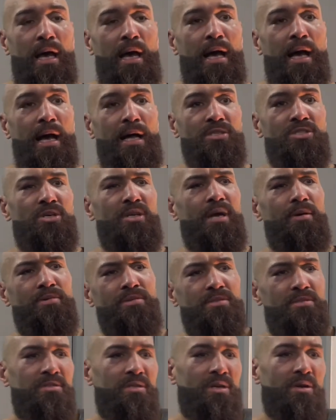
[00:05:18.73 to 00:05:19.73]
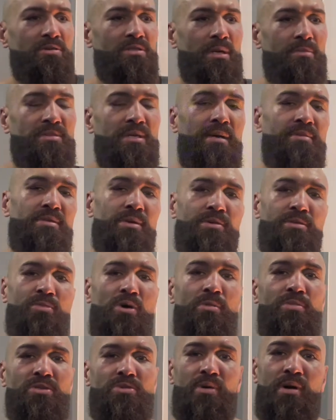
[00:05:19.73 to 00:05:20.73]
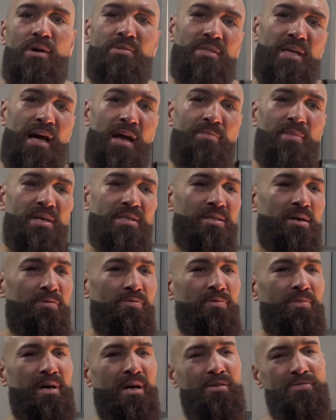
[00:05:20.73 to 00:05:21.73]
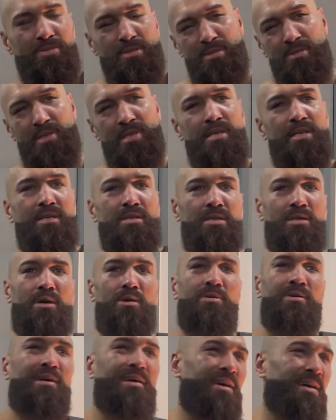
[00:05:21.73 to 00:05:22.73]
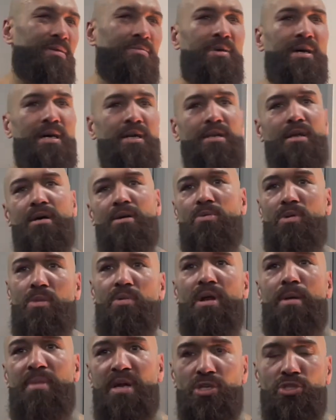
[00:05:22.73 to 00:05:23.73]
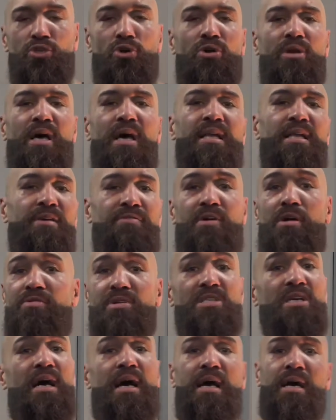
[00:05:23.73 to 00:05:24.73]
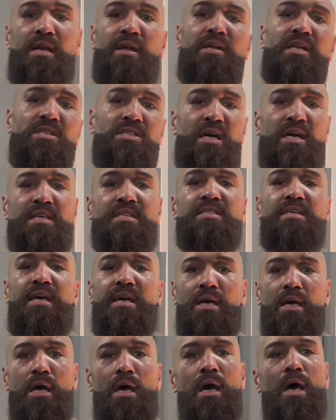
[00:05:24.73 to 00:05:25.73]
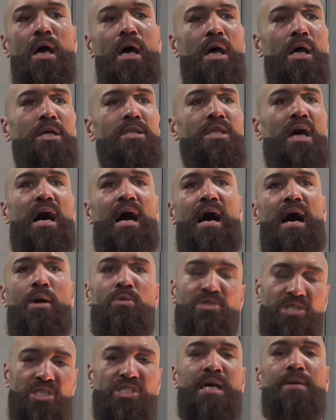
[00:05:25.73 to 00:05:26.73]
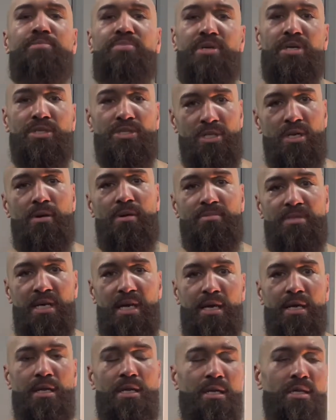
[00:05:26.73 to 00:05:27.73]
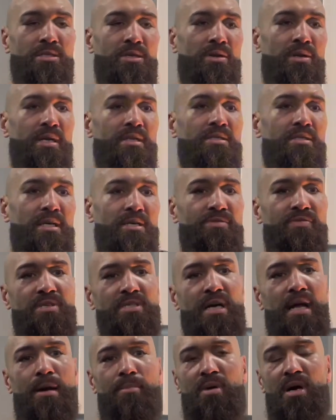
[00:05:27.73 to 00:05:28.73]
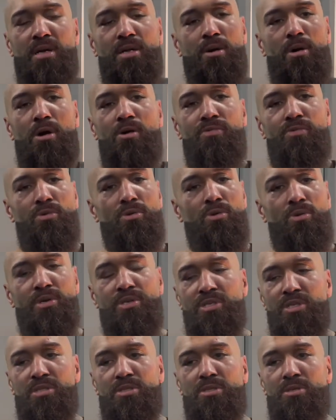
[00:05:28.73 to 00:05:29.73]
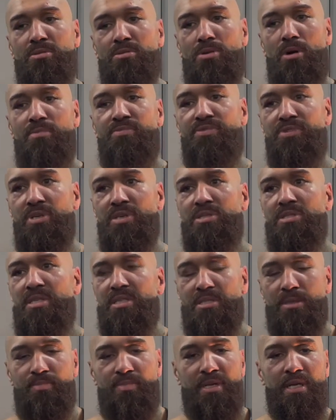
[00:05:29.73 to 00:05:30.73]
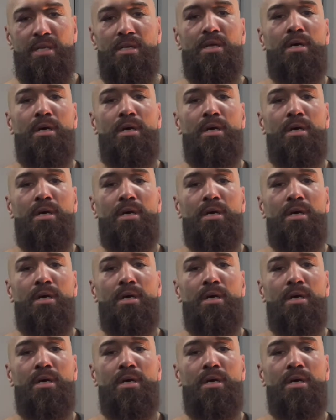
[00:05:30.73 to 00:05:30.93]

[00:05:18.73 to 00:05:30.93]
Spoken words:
And so there was, you know, sometimes there was moments where I doubted myself a bit. I was just thinking, you know, oh, man, I want to make sure that if I retired, at least I could say that I was a champion. Do you know what I'm saying? So there's things like that. But, you know, overall, it's just the confidence, discipline,